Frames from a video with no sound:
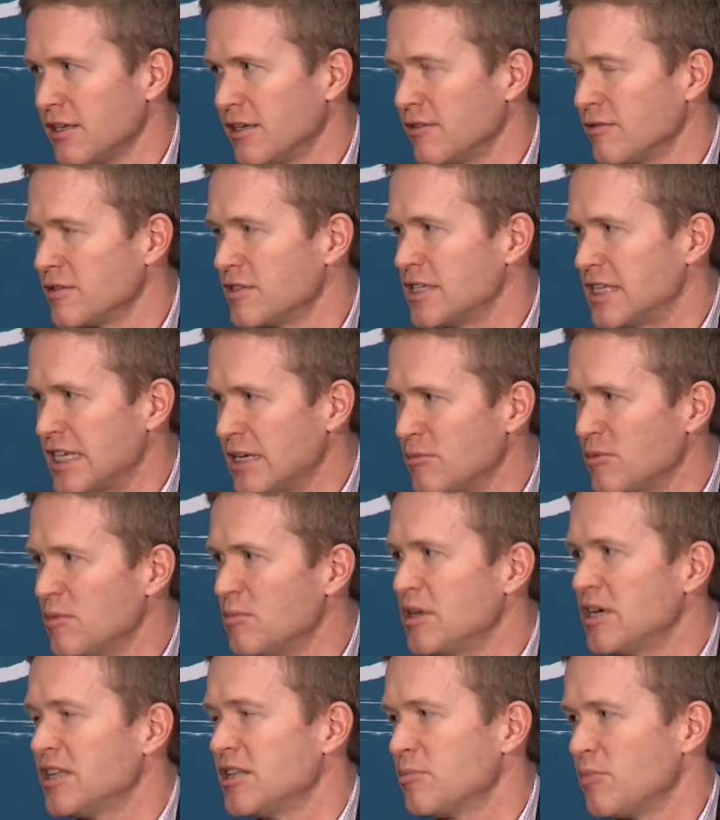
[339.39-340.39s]
It's deemed to
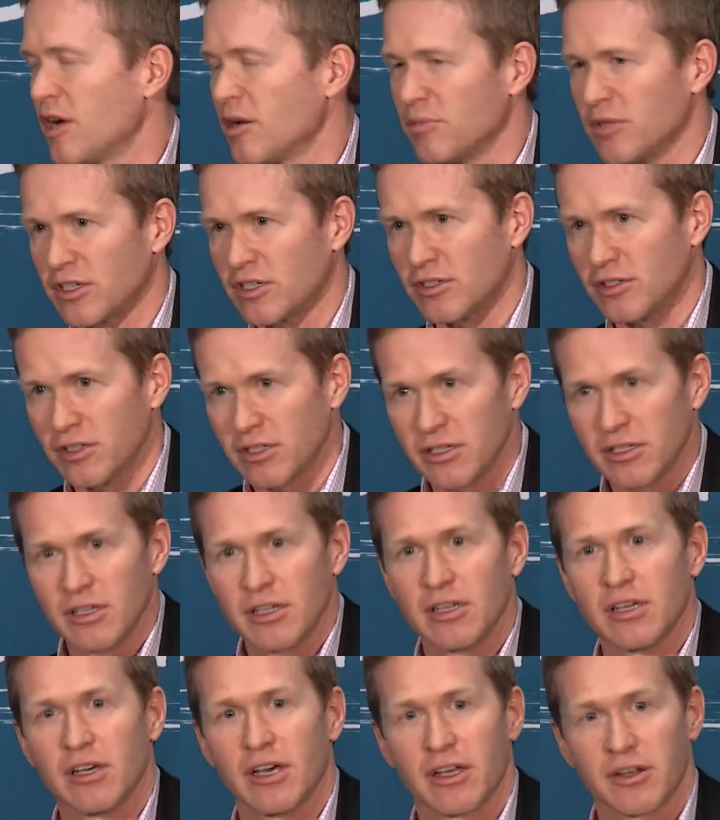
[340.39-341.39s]
be in the public good
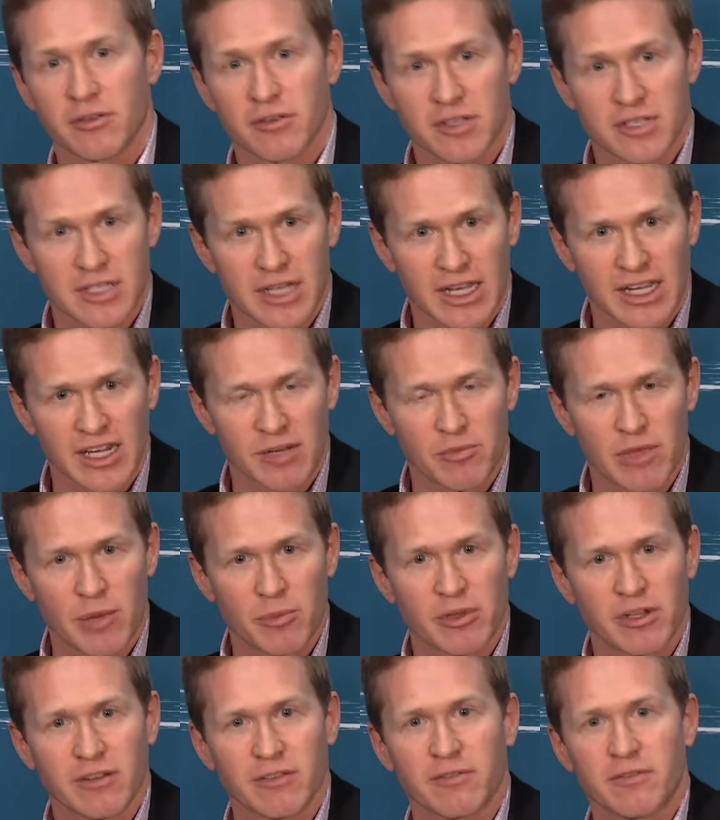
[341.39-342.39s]
under the Second
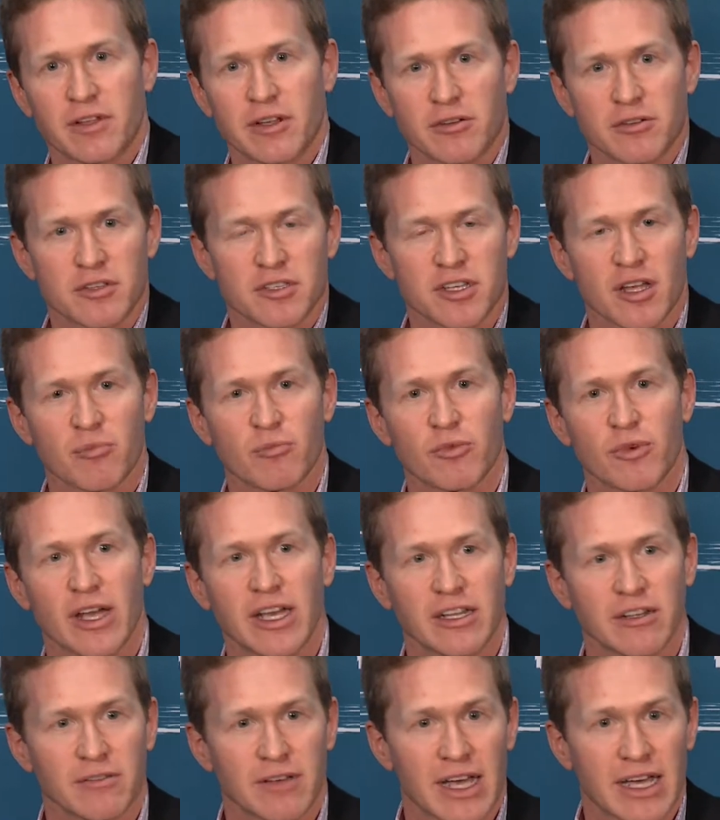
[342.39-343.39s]
Amendment if there's some
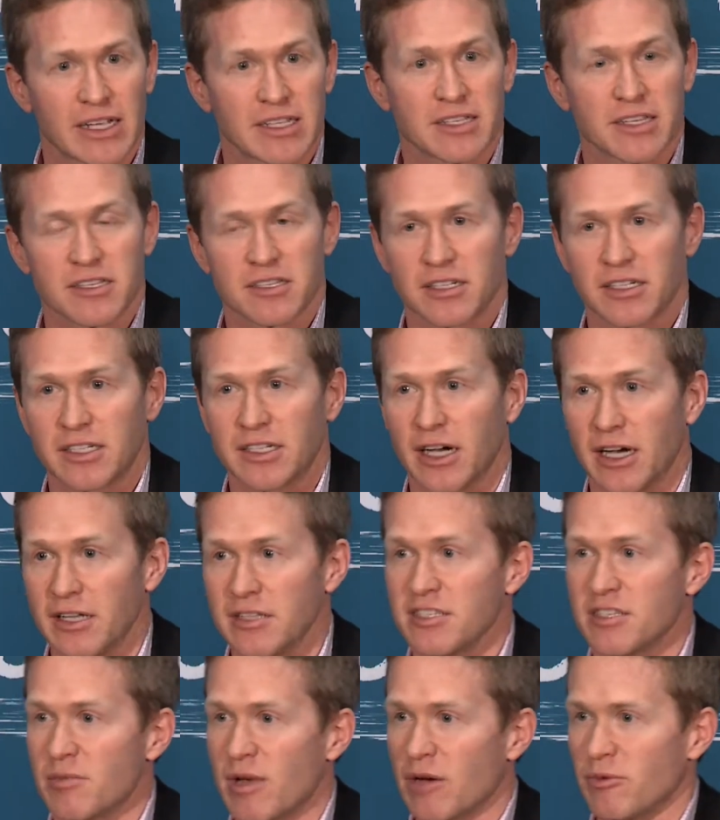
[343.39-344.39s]
right of access to
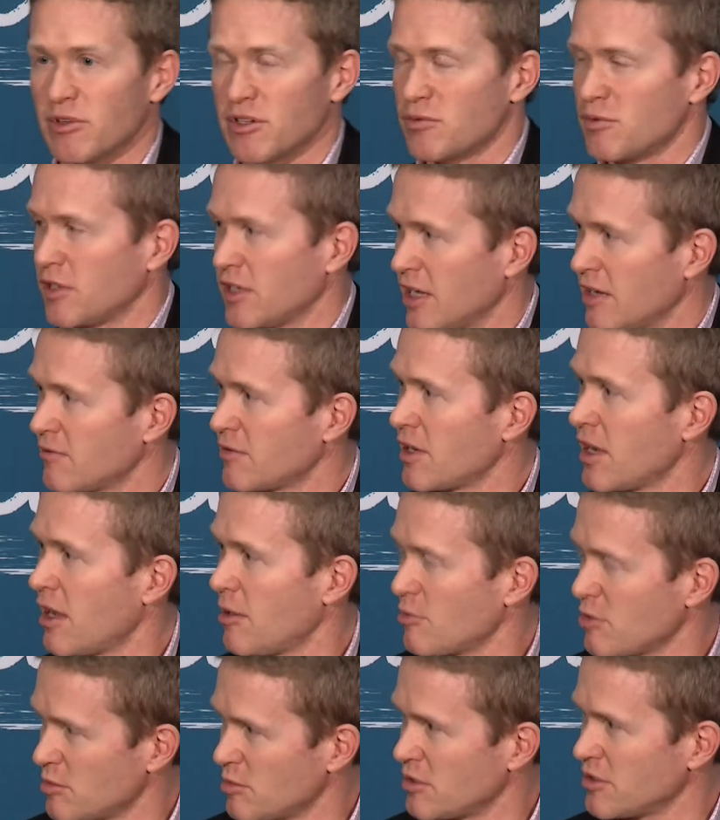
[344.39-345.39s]
guns, about which we could have
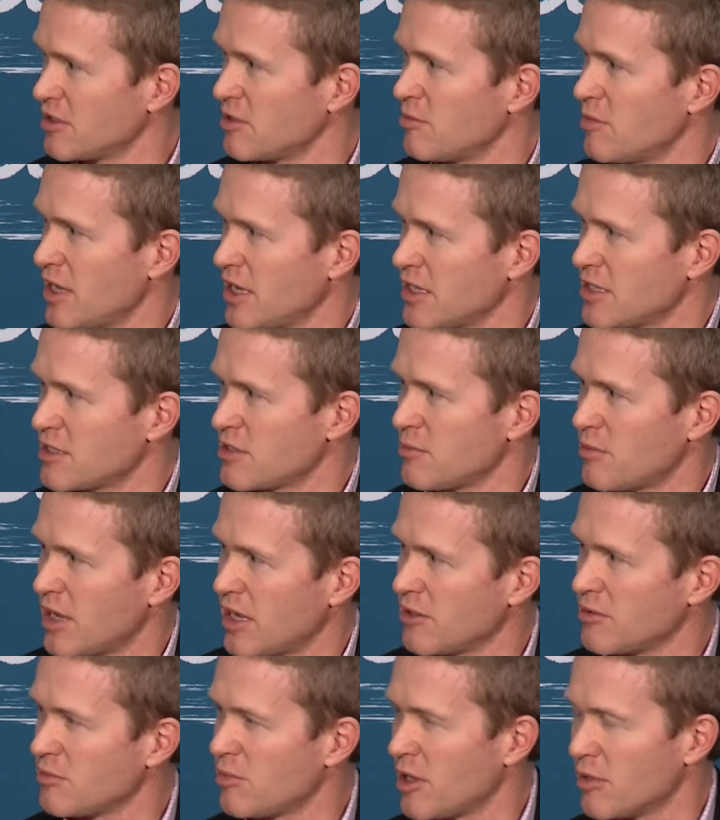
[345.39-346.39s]
comparable debates
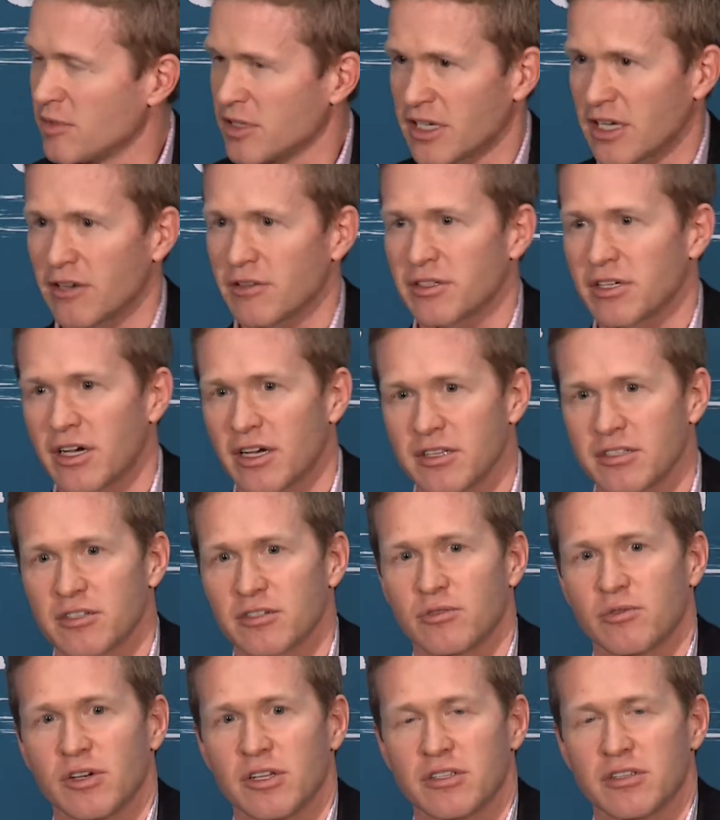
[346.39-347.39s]
about public health
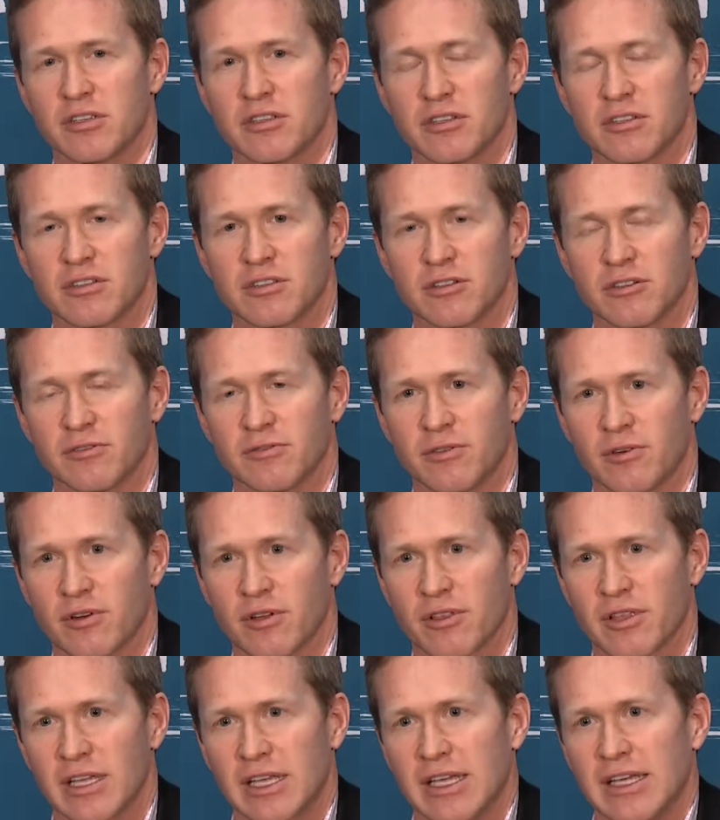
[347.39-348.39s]
consequences and so forth.